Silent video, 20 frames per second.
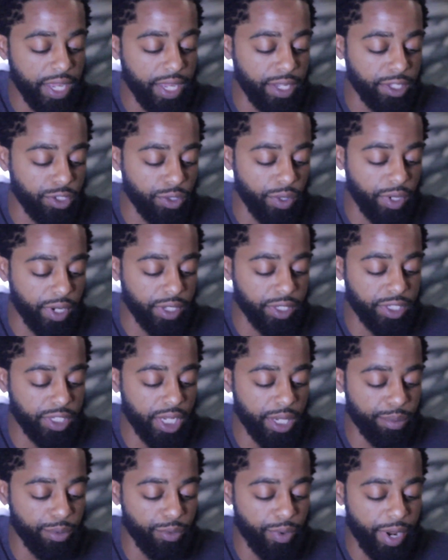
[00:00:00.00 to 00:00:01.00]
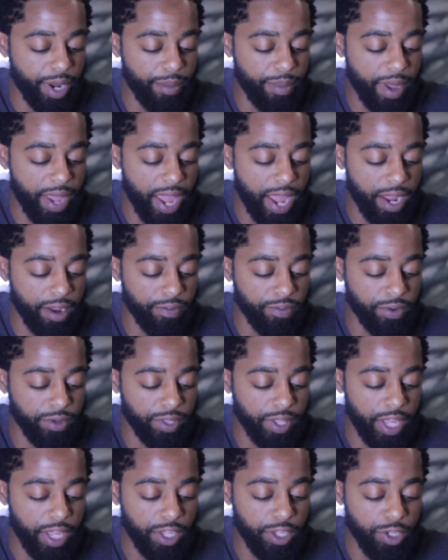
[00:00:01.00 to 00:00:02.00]
into a contemporary behavior
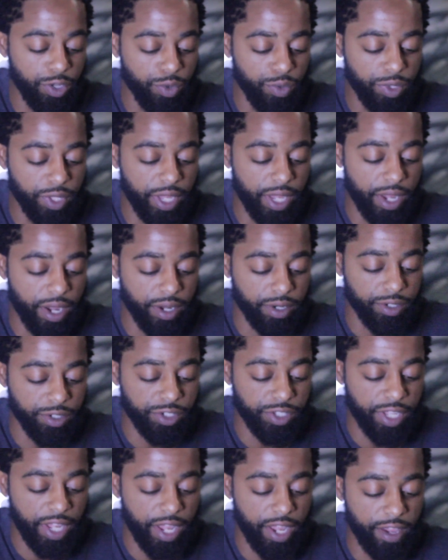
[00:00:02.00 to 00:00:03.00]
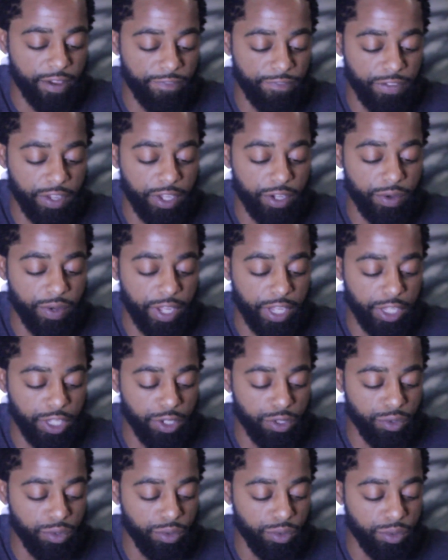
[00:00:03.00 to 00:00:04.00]
that youth can understand, feel, and
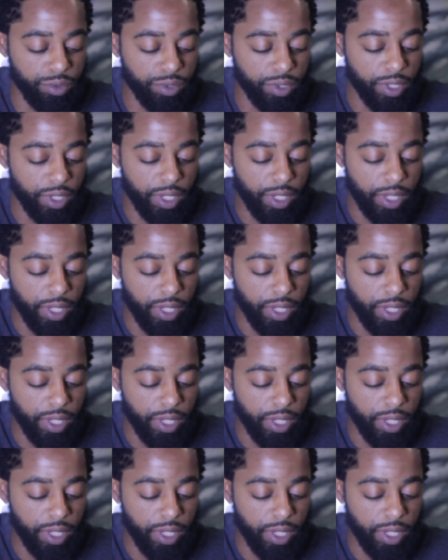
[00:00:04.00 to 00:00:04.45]
use.